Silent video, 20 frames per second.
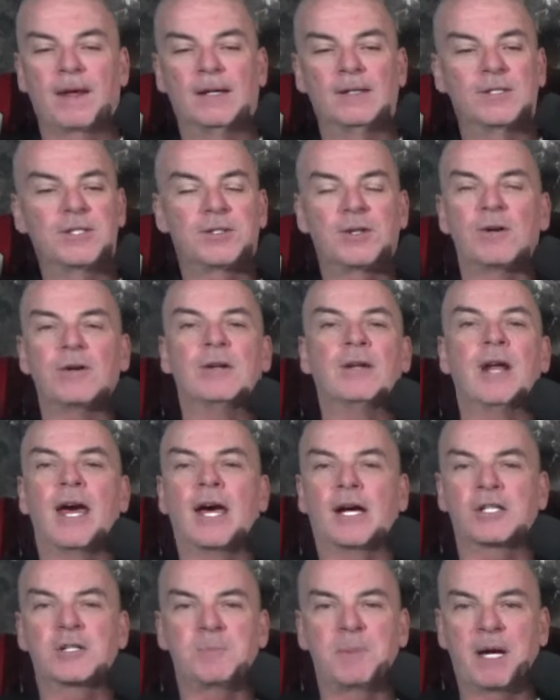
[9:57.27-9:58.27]
certain
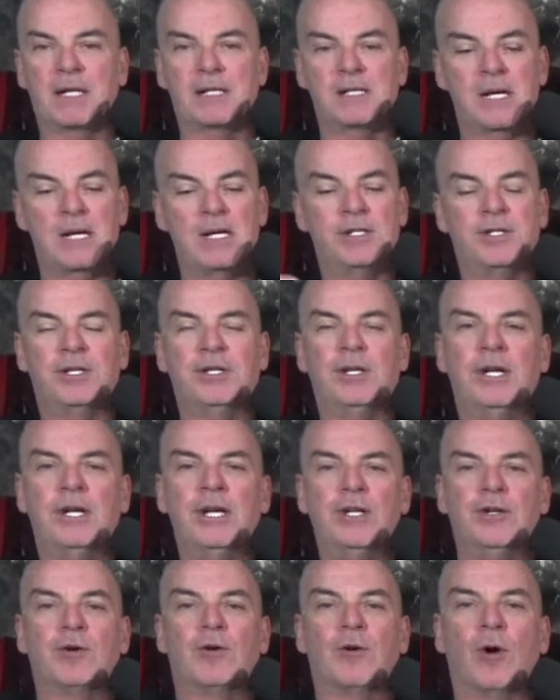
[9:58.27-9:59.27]
expectation
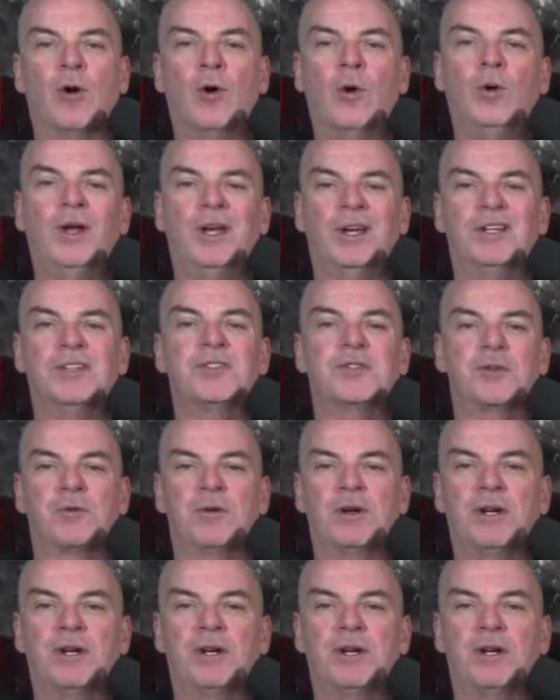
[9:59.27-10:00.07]
in your own history